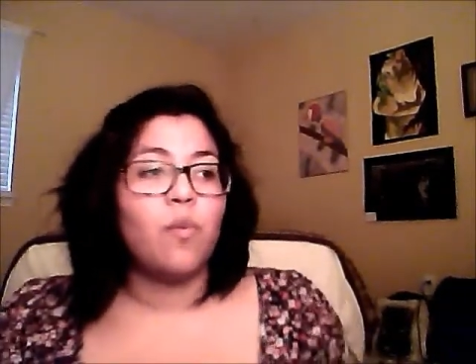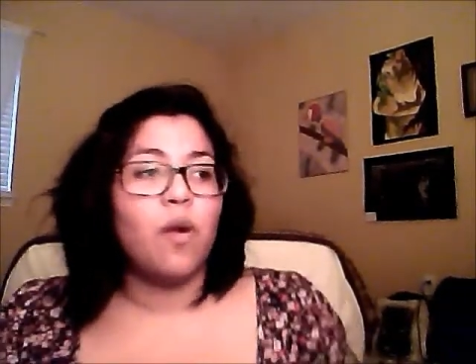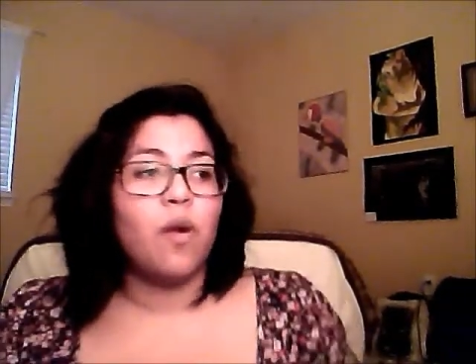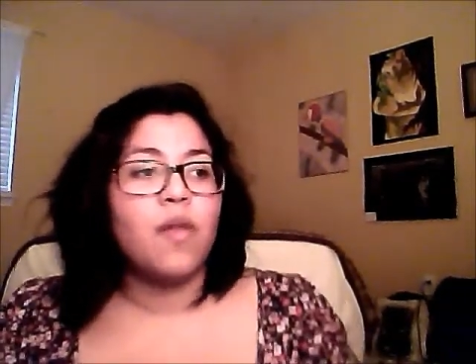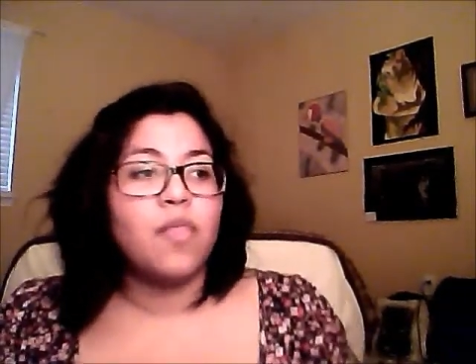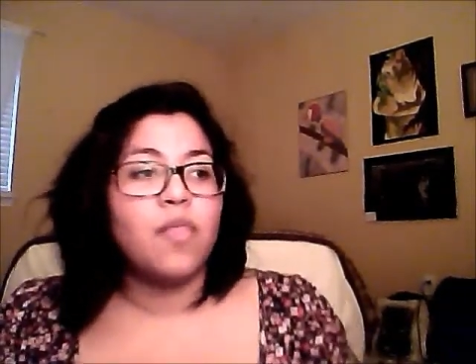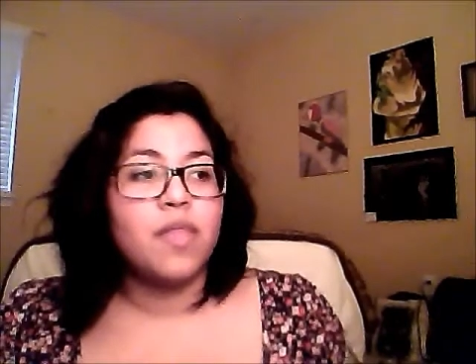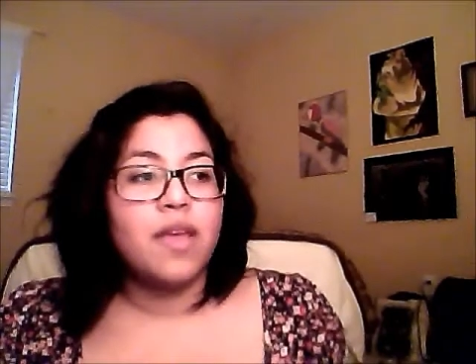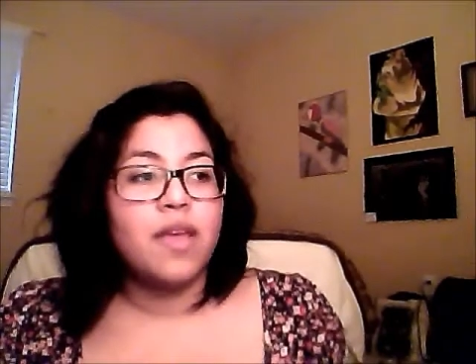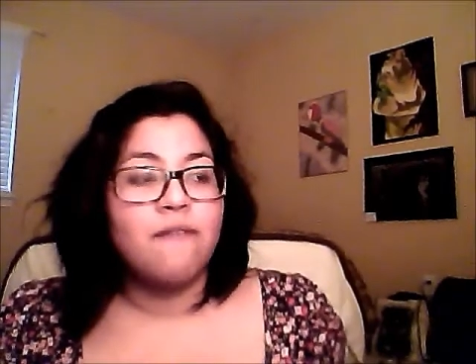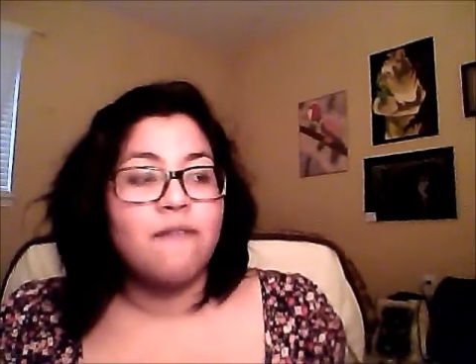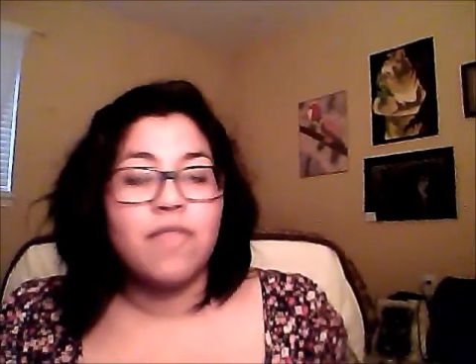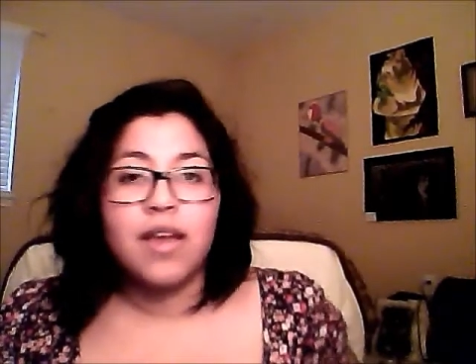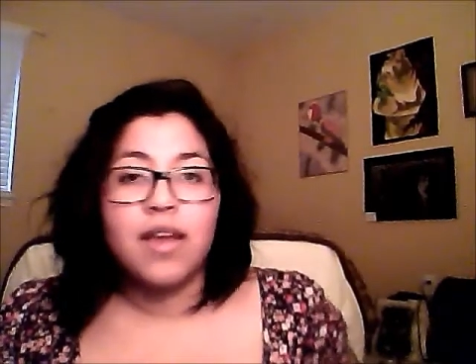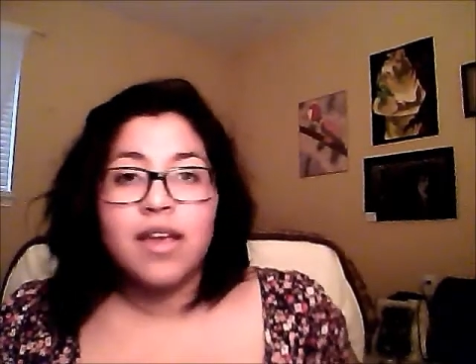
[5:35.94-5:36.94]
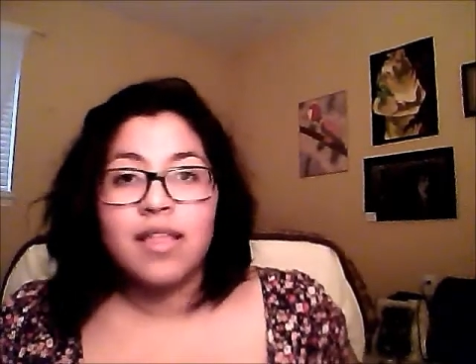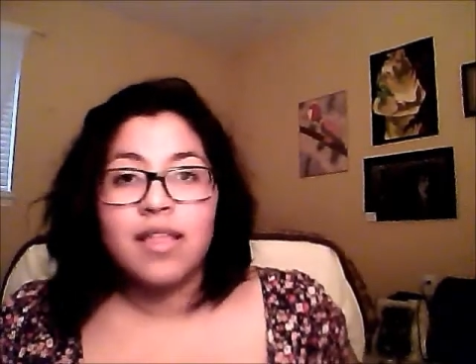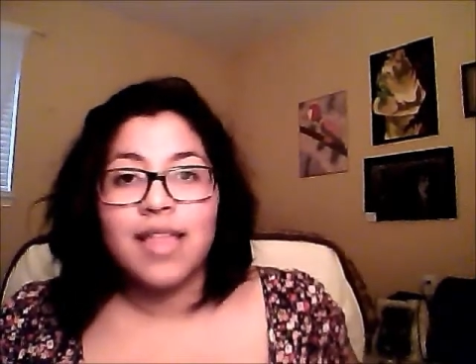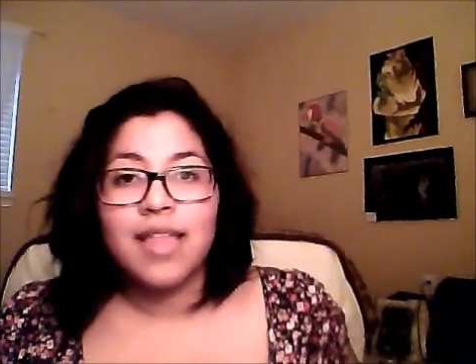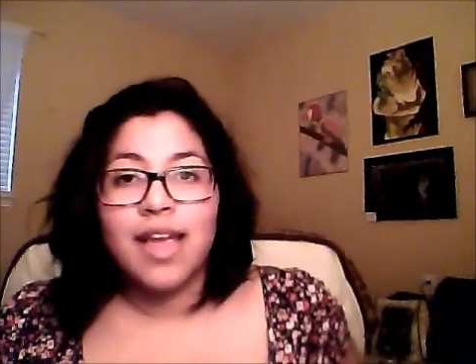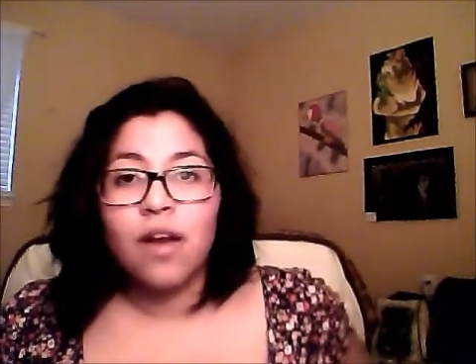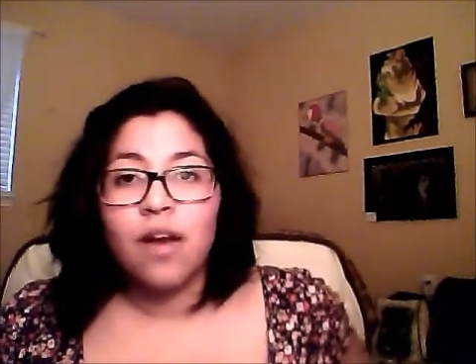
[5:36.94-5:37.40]
if they are
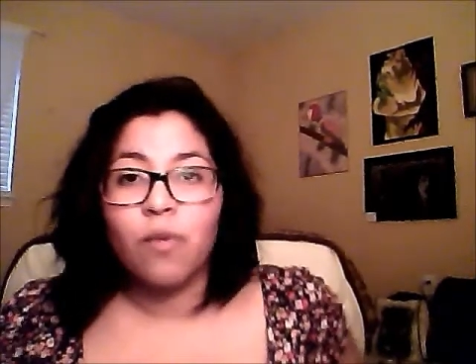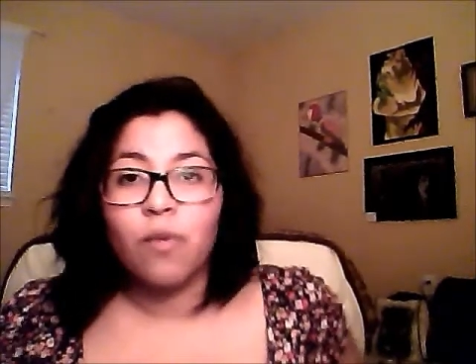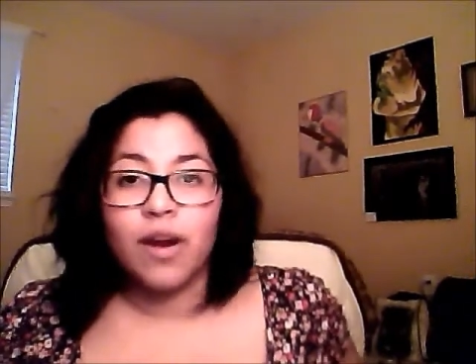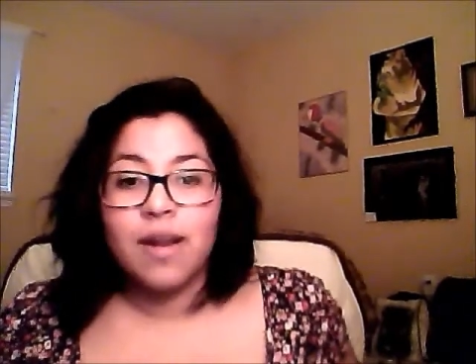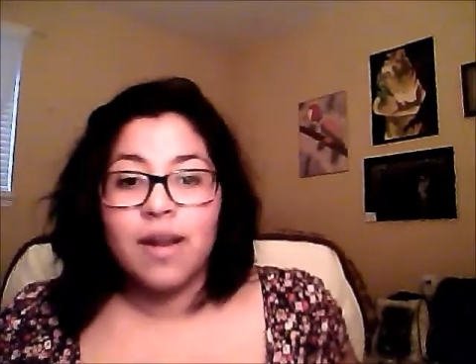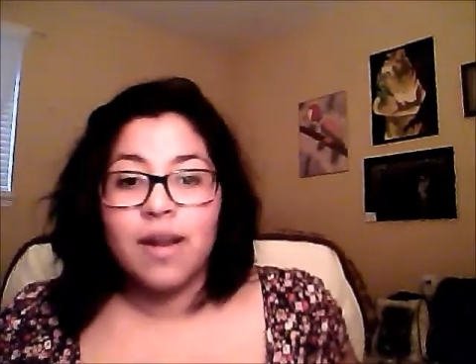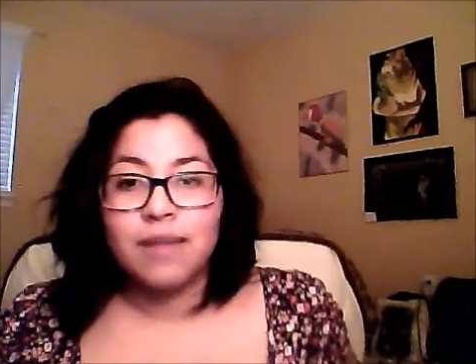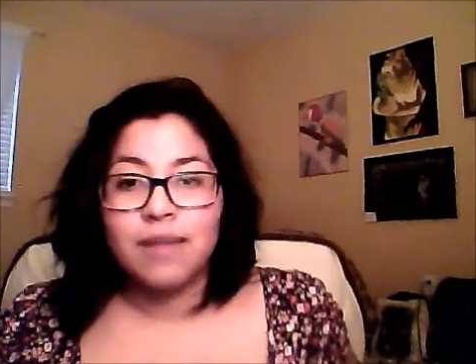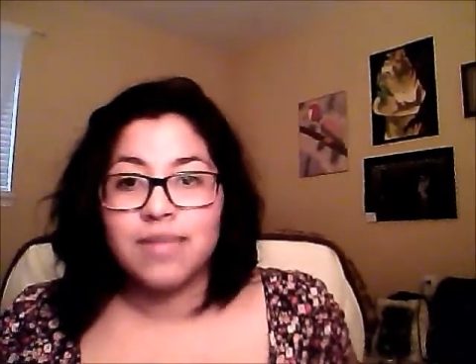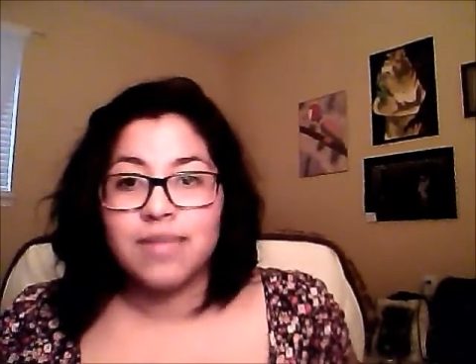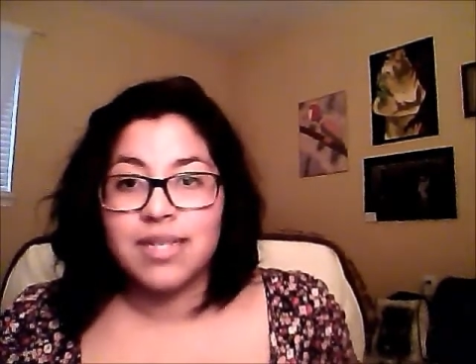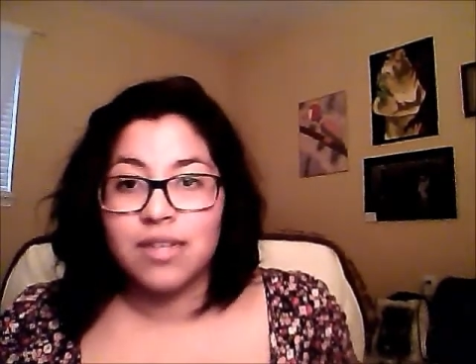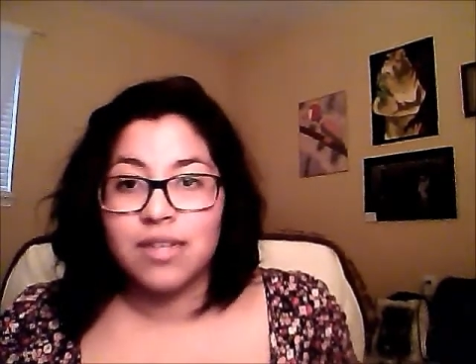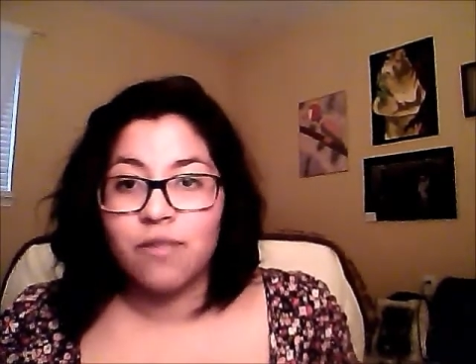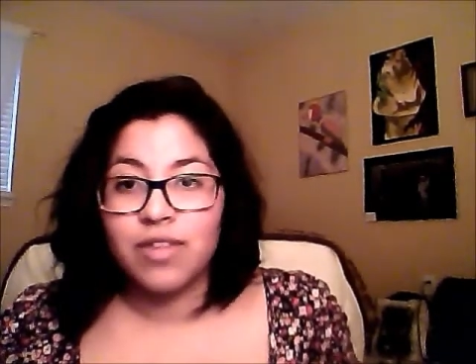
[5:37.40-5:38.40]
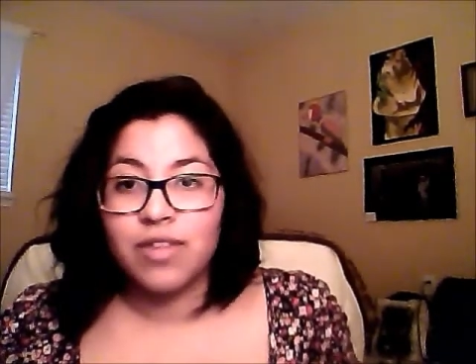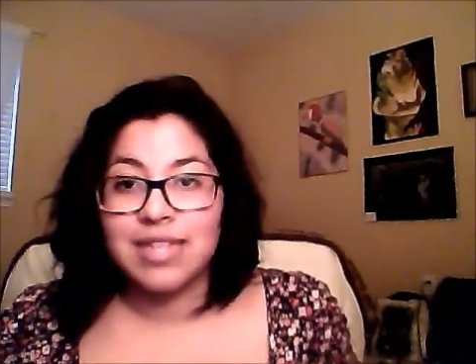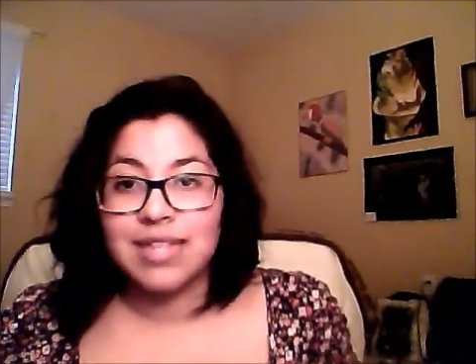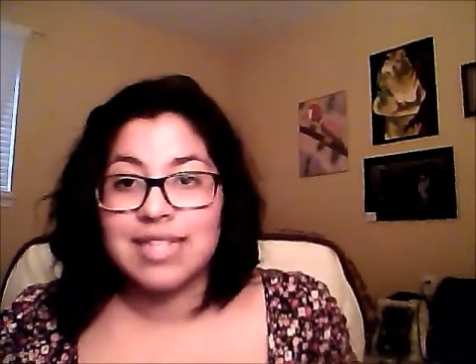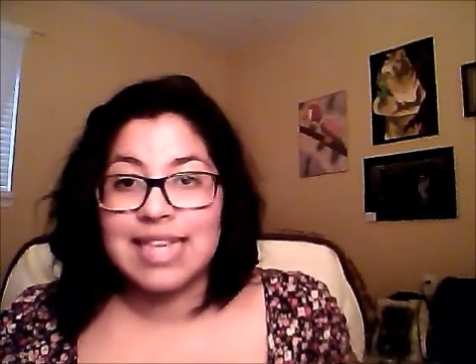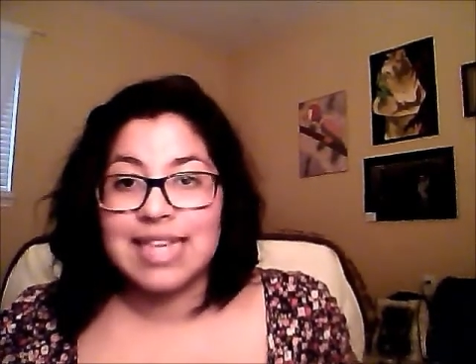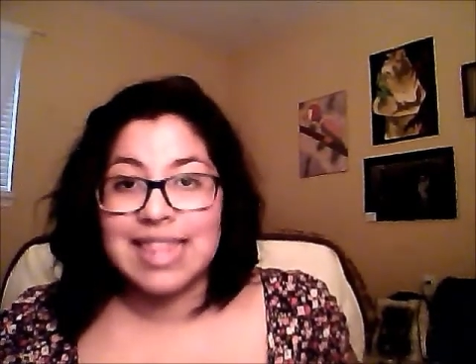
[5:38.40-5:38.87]
worried about obsessing over things like
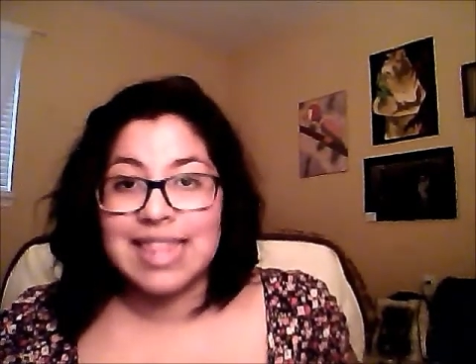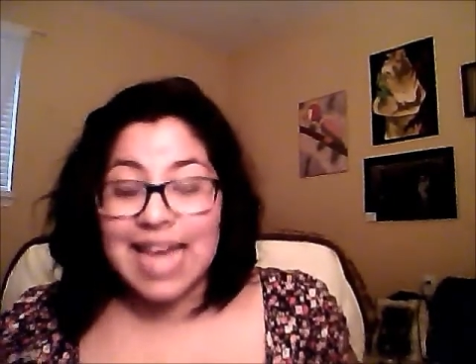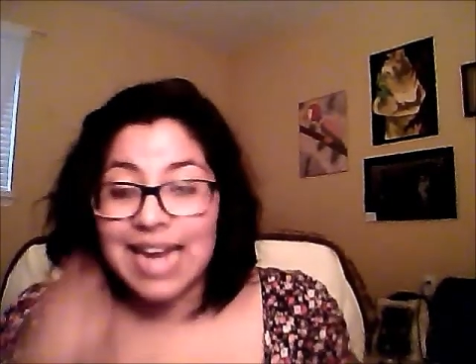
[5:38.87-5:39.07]
that,